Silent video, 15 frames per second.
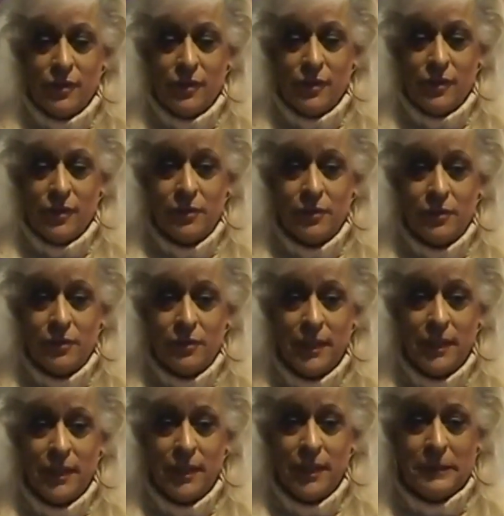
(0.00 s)
that's the
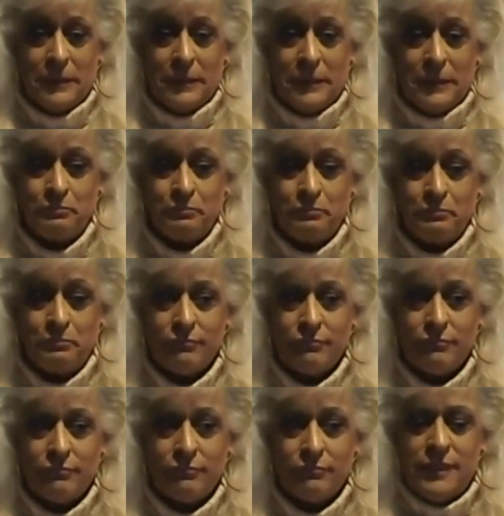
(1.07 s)
best way of doing it.
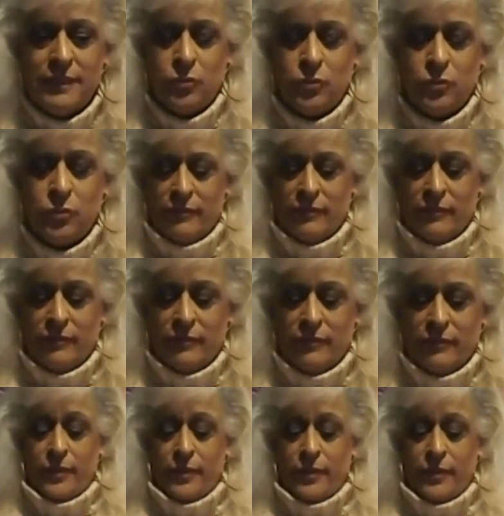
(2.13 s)
Emails, emails,
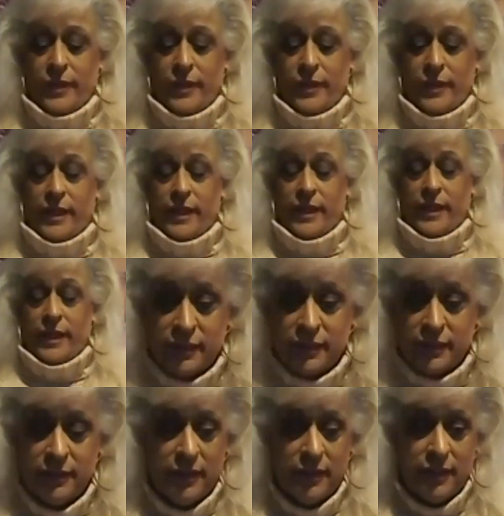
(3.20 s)
emails
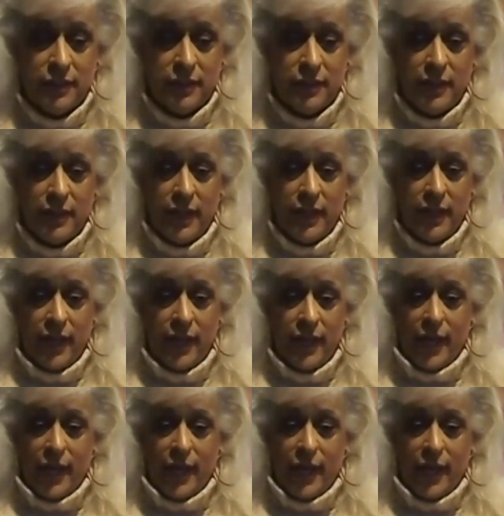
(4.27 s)
and going there.